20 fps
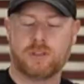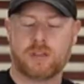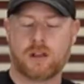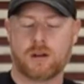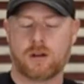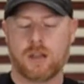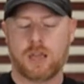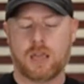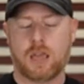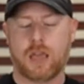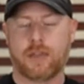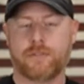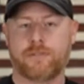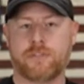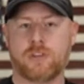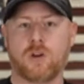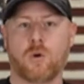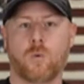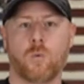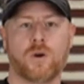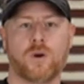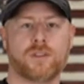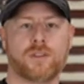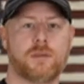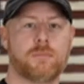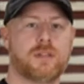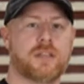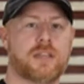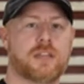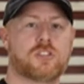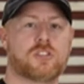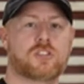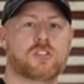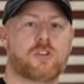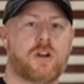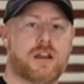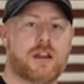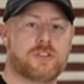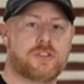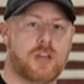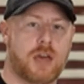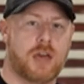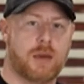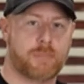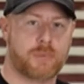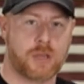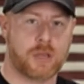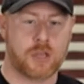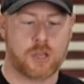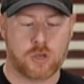there if you don't want them to get scratched up.